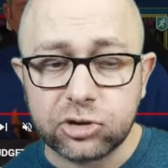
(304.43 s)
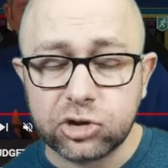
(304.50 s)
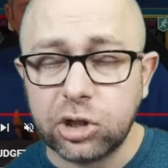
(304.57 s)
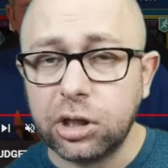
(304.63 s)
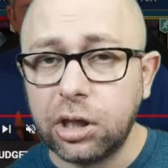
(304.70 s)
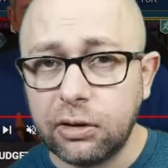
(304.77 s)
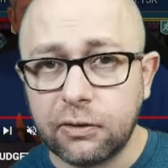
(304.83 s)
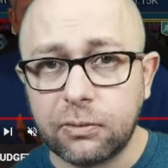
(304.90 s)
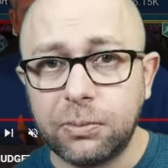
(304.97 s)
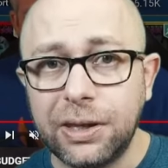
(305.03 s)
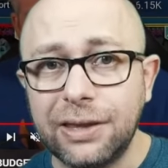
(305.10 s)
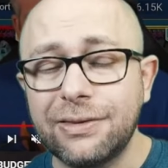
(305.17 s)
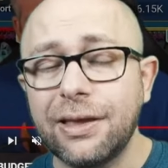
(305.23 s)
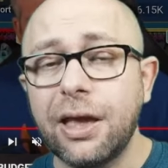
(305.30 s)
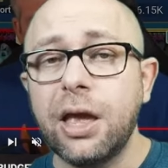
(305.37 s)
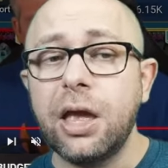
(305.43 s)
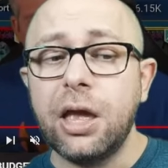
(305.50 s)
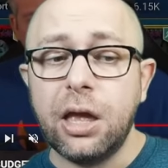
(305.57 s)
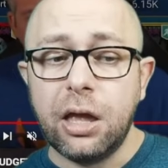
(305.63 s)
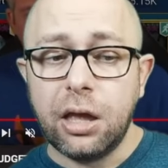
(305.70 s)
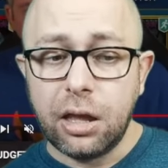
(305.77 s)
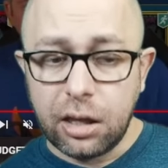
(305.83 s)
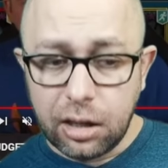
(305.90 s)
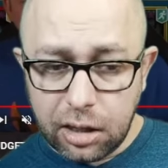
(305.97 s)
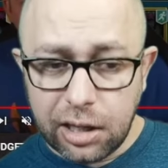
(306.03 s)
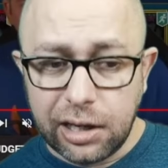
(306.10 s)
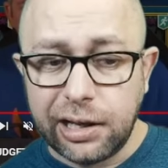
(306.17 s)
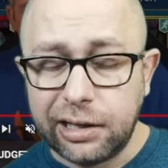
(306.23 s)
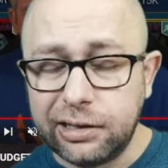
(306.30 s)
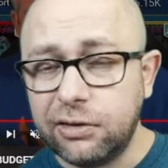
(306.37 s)
check his speeds.
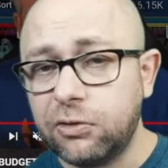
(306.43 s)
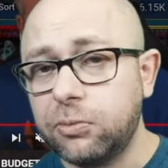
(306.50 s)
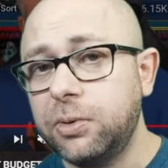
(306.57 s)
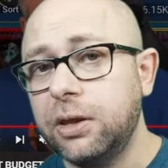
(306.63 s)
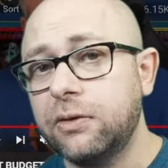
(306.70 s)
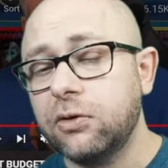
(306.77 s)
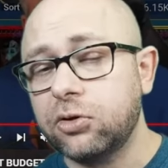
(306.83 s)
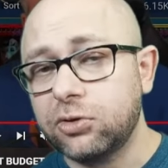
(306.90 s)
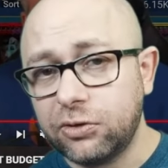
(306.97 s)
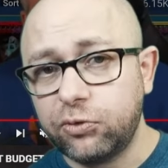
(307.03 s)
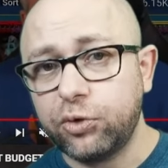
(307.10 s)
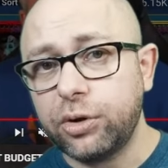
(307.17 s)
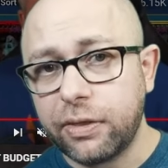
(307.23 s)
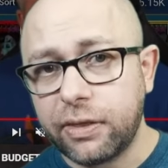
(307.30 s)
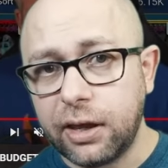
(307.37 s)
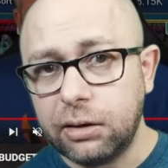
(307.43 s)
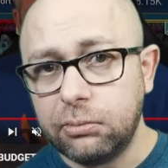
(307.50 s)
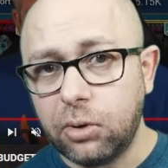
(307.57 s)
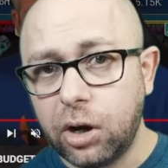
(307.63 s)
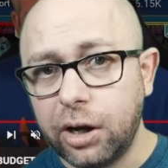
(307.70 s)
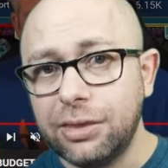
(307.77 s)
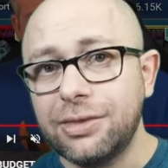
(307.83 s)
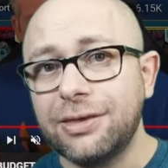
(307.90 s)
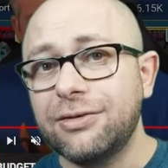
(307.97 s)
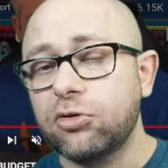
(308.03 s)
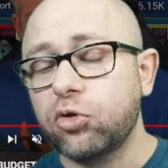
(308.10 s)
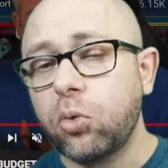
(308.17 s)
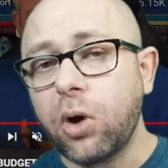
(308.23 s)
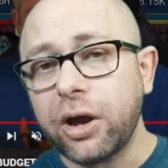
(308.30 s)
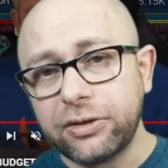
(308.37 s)
Hail Hades speeds are different than mine. There is
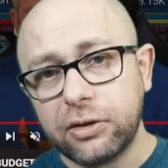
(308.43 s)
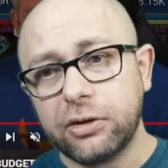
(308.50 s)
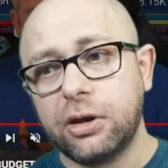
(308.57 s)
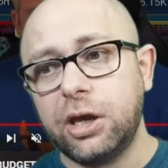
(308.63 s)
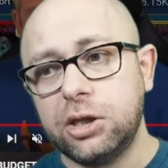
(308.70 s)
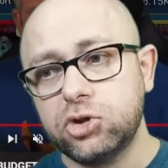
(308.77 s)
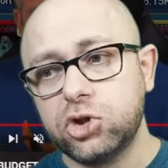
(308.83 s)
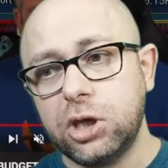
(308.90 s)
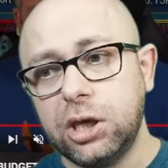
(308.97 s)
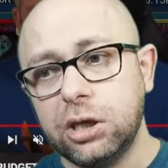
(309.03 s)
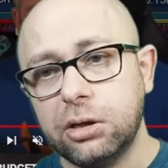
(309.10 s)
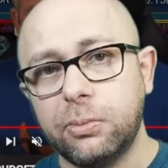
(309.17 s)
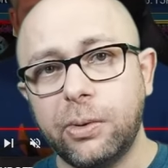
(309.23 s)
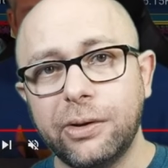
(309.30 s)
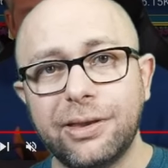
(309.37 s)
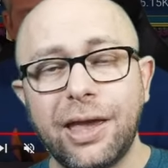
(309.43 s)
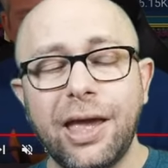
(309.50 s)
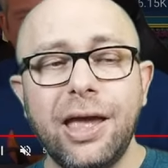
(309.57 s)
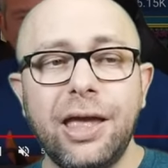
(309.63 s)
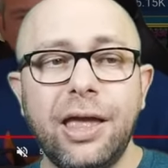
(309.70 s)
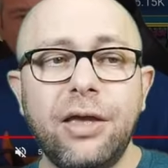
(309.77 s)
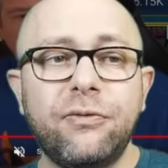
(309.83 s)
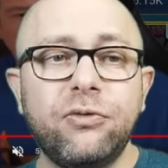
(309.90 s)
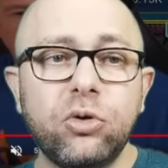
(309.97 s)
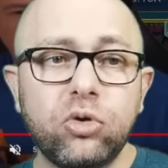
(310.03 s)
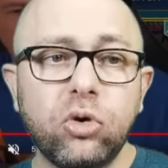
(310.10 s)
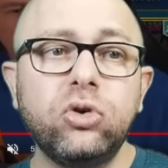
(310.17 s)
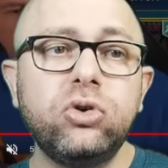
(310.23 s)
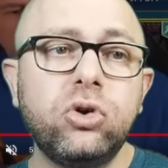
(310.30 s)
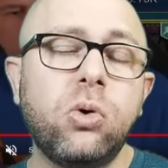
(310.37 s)
quite a range here, but if you
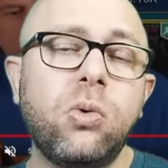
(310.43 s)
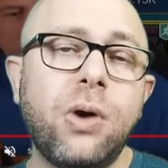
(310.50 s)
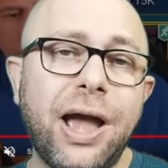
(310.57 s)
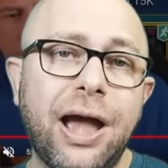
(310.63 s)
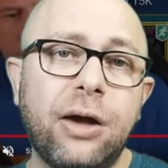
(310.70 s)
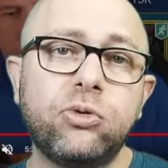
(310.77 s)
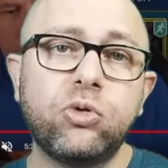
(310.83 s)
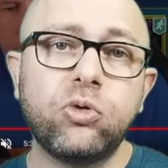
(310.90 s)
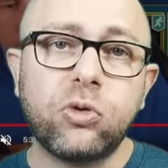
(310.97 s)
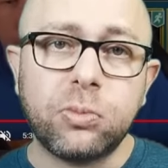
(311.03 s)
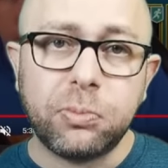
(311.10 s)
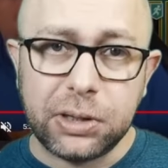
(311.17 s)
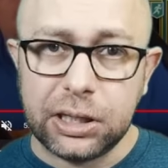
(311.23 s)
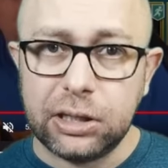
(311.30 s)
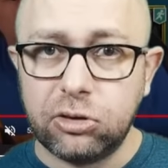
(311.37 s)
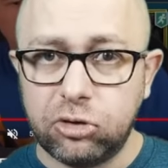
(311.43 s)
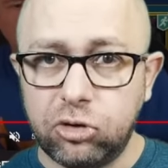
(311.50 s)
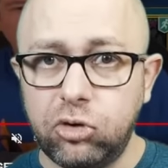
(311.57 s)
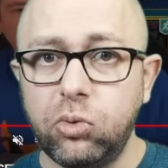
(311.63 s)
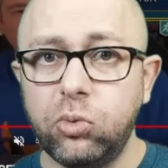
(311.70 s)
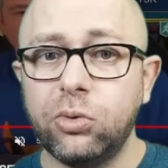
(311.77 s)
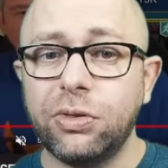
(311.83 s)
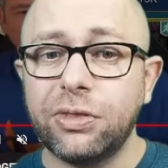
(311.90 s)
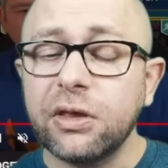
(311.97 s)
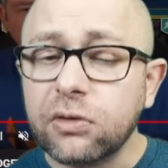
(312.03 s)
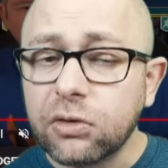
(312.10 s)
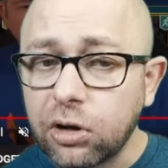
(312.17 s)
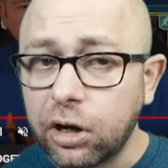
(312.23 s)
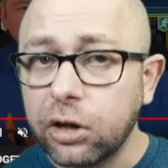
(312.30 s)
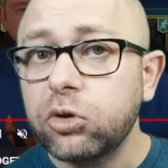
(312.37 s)
don't know how to speed tune this
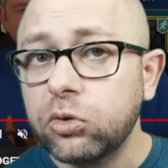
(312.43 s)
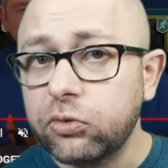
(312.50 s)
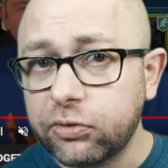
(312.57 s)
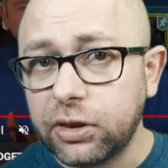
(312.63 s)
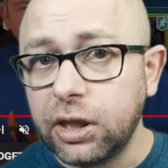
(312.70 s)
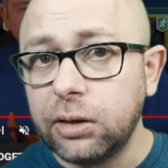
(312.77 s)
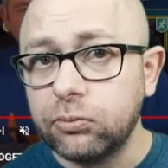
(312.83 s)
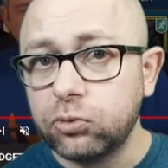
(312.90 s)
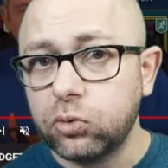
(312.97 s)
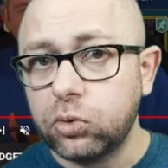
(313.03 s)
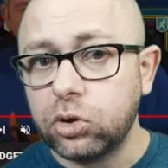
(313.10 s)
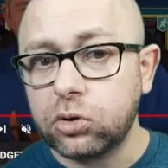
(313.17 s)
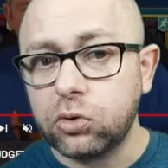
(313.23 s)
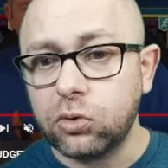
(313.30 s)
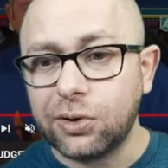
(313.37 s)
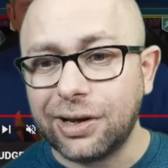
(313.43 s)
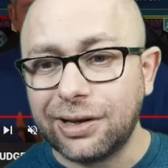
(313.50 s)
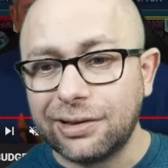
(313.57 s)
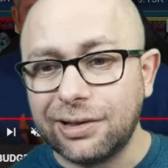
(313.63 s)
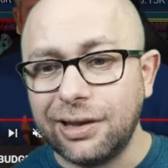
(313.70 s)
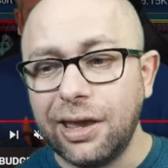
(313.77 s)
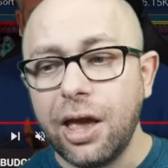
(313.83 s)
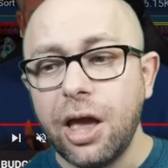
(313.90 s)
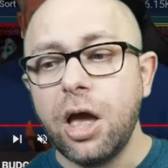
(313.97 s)
kind of team to work correctly,